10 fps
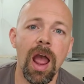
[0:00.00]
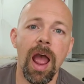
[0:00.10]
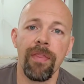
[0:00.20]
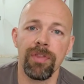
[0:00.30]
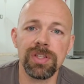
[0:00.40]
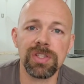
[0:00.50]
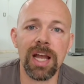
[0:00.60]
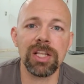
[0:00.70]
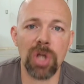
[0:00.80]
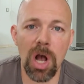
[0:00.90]
And this
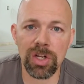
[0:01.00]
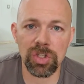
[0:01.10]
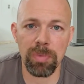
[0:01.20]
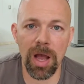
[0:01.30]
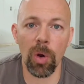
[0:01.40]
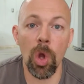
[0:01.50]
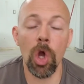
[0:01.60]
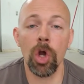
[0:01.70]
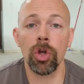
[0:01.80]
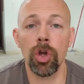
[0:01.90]
guy talks about
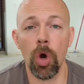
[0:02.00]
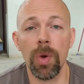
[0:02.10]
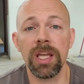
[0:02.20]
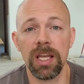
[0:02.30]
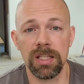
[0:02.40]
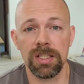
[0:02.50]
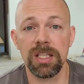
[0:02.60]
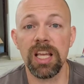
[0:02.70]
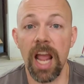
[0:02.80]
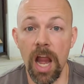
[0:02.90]
going into
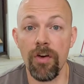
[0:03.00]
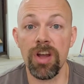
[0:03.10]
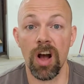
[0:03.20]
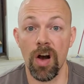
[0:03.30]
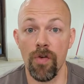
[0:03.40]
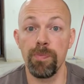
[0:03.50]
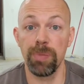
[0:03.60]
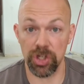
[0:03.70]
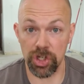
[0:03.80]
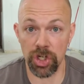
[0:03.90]
the area of
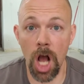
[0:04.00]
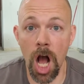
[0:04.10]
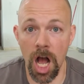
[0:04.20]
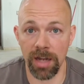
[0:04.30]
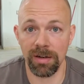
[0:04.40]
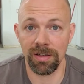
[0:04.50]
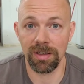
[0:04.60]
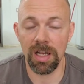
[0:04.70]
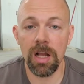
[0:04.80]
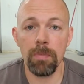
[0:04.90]
Bashan.
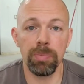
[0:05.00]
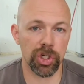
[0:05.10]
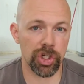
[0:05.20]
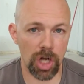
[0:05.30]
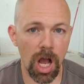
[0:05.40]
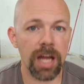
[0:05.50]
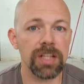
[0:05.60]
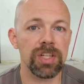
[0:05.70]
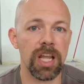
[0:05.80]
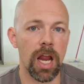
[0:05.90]
Bashan
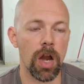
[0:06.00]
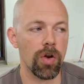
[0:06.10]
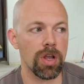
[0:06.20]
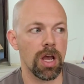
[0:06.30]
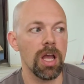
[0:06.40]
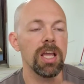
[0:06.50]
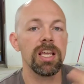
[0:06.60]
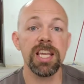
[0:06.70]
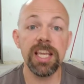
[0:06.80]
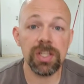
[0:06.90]
is the area
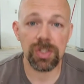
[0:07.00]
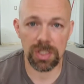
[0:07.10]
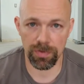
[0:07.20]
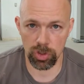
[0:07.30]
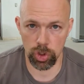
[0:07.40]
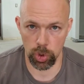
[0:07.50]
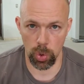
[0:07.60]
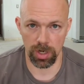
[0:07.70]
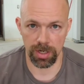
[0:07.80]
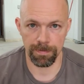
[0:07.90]
east of the
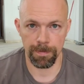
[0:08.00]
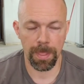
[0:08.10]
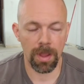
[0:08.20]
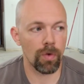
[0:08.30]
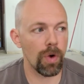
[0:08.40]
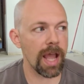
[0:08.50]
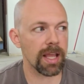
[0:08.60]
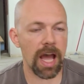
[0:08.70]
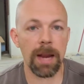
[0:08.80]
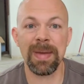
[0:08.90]
Jordan right?
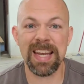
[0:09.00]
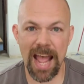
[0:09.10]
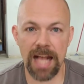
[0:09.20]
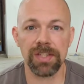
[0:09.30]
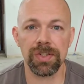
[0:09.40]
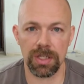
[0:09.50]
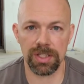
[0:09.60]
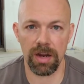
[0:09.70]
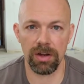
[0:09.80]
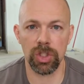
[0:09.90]
Kind of Manasseh
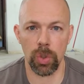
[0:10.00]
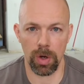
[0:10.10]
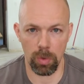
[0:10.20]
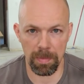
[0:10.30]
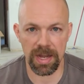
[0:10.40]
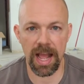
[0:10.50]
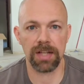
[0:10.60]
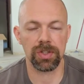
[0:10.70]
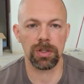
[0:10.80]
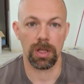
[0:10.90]
territory where
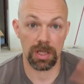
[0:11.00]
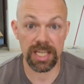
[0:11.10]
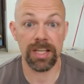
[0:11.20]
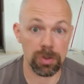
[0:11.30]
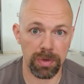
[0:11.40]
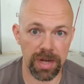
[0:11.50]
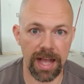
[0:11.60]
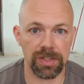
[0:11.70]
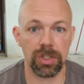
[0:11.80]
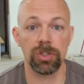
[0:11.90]
Manasseh, the East
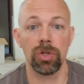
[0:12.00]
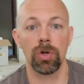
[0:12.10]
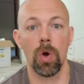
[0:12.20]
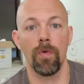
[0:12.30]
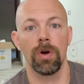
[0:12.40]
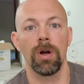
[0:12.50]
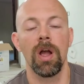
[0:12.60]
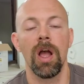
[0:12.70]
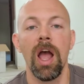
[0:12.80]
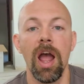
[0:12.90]
Manasseh, took over.
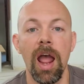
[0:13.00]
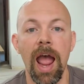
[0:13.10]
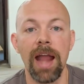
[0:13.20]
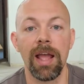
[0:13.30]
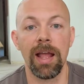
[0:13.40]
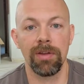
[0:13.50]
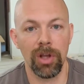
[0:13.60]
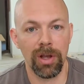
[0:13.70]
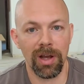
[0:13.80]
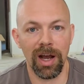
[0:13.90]
And, and
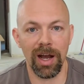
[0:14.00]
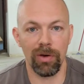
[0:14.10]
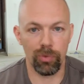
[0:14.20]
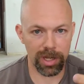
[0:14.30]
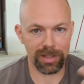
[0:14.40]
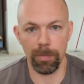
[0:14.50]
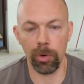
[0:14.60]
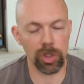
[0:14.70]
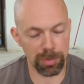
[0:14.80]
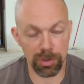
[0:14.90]
uh, Rick, the
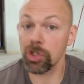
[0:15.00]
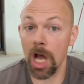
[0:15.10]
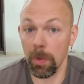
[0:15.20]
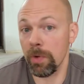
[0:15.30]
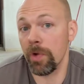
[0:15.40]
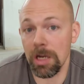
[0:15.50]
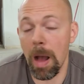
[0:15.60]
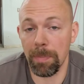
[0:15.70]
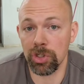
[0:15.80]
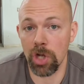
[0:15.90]
bulls of Bashan, we read
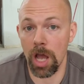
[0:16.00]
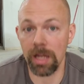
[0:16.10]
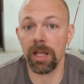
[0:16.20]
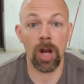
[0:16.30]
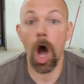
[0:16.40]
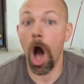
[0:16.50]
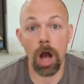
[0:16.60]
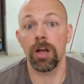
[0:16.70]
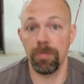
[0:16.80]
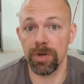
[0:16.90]
about Bashan and then
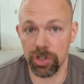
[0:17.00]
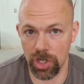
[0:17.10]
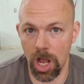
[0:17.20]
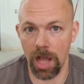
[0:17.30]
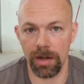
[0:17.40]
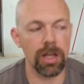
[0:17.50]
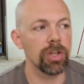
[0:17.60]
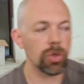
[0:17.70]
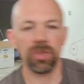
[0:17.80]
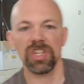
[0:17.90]
Og of Bashan.
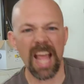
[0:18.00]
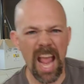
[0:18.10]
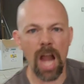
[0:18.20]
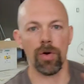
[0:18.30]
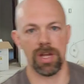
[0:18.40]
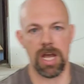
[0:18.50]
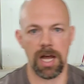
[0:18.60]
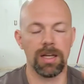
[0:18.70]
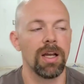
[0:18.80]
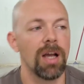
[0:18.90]
So it was an area.